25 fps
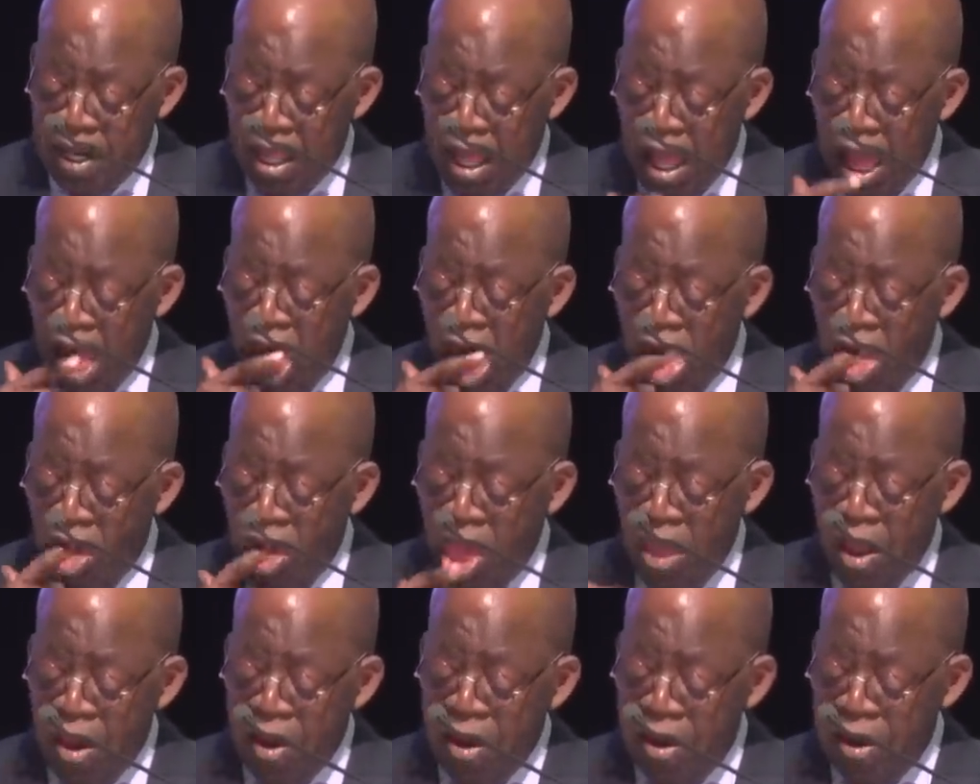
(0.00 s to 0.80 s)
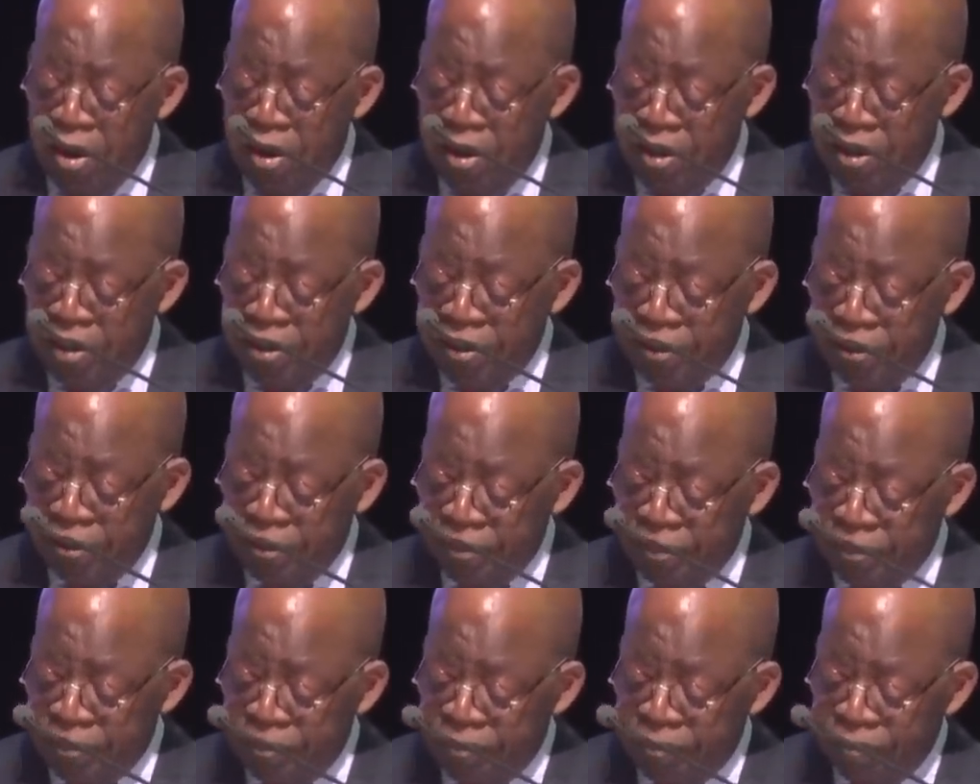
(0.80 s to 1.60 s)

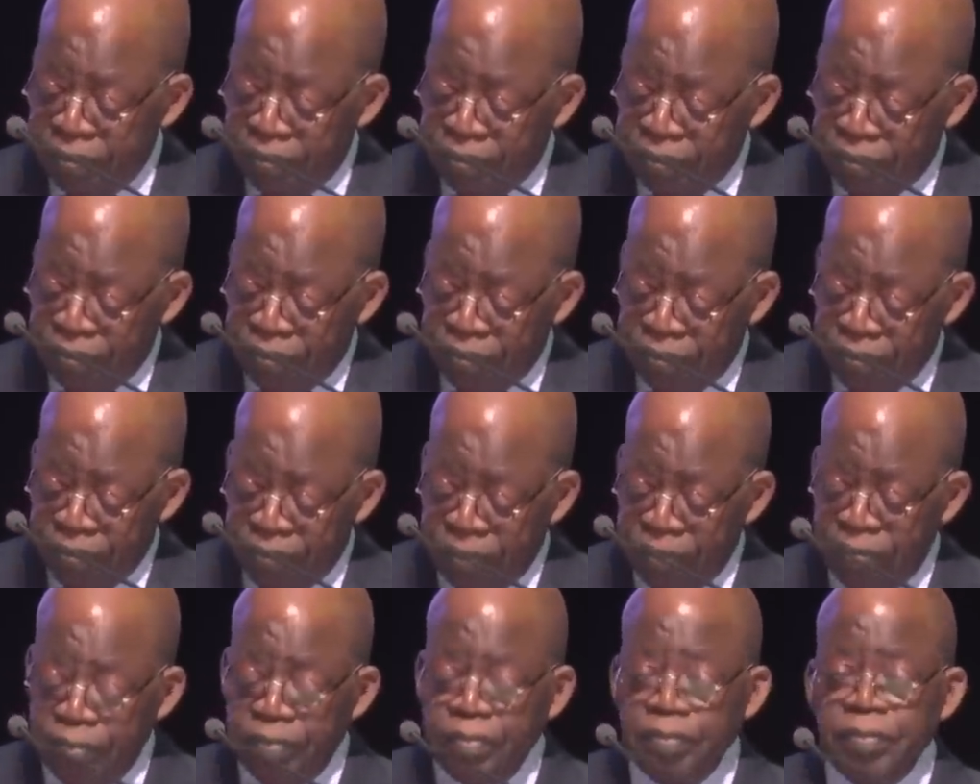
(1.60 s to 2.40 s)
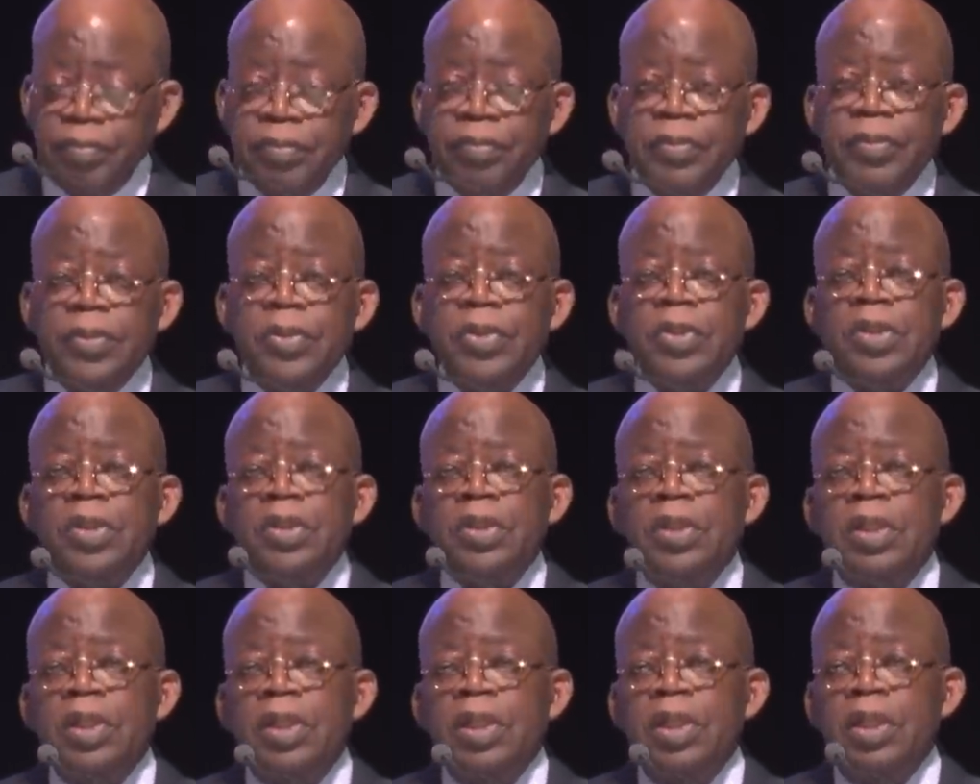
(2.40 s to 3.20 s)

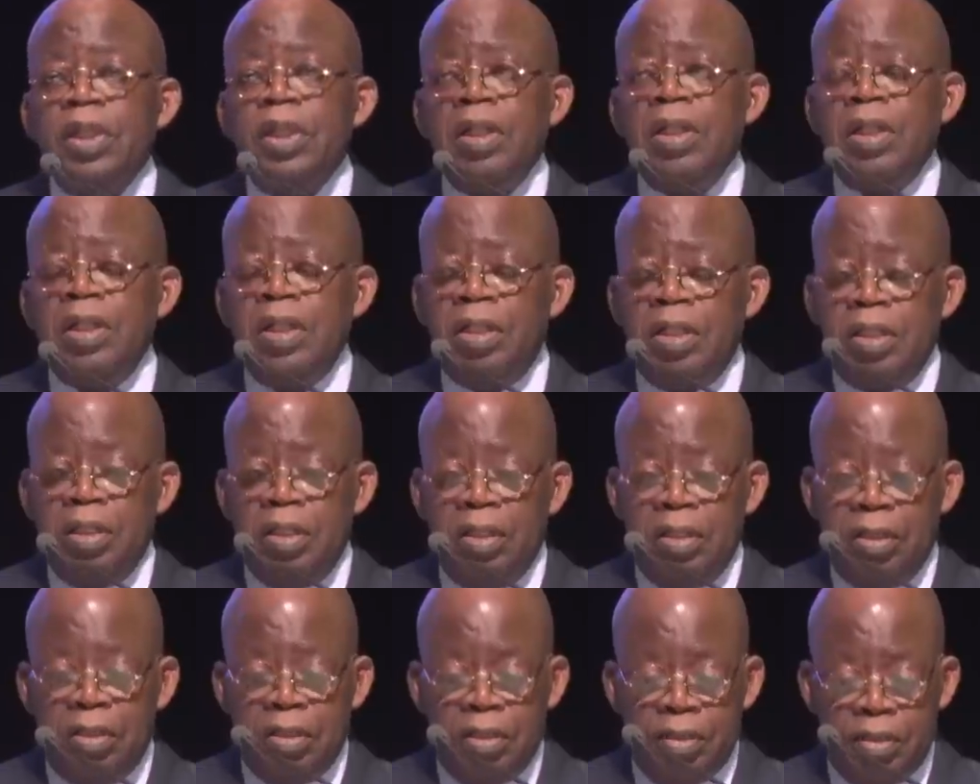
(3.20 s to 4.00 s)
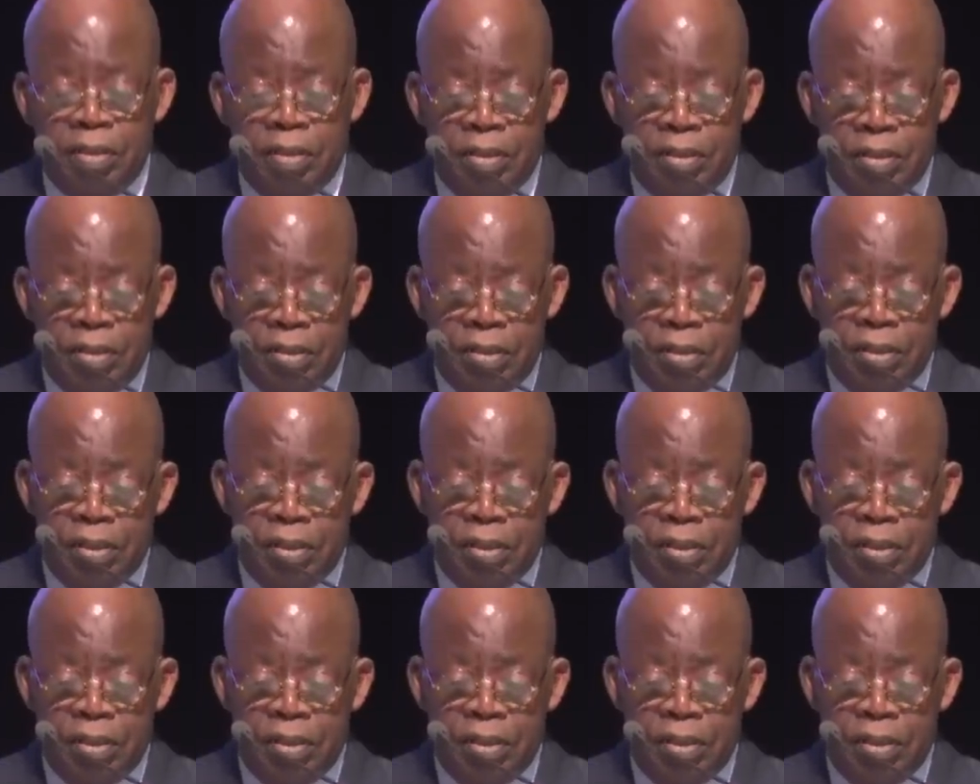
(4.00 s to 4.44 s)
(no one is talking)